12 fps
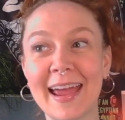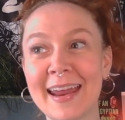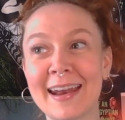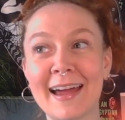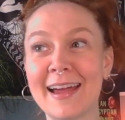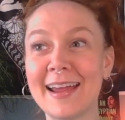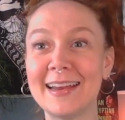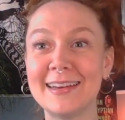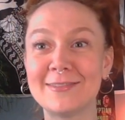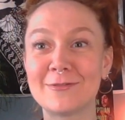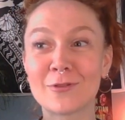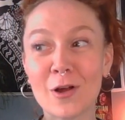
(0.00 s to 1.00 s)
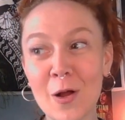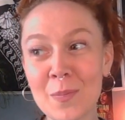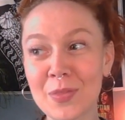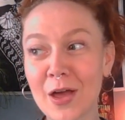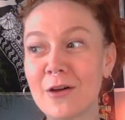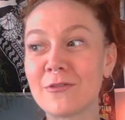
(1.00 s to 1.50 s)
And I,
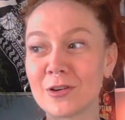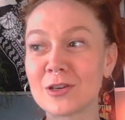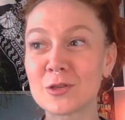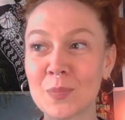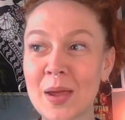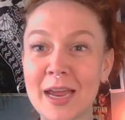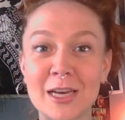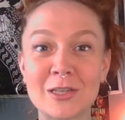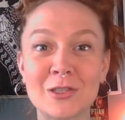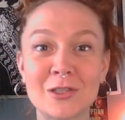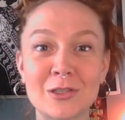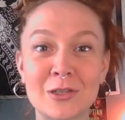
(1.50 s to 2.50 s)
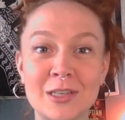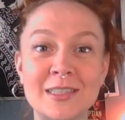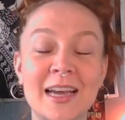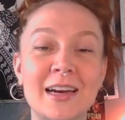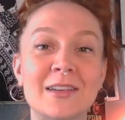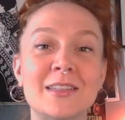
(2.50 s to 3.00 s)
from the first page, could
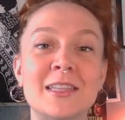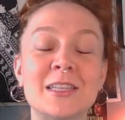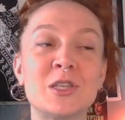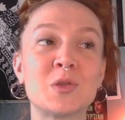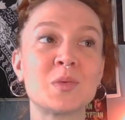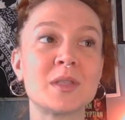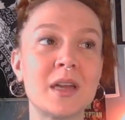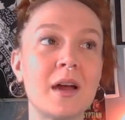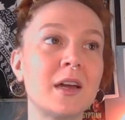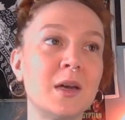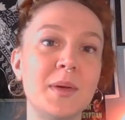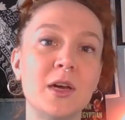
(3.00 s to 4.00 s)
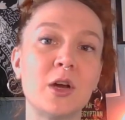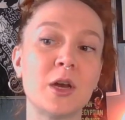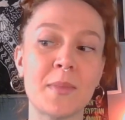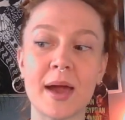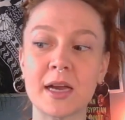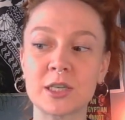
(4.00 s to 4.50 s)
tell that this just was not going to be a good
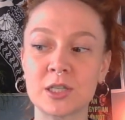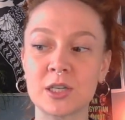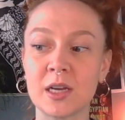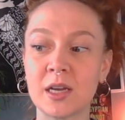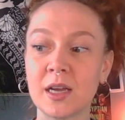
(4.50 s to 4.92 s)
match.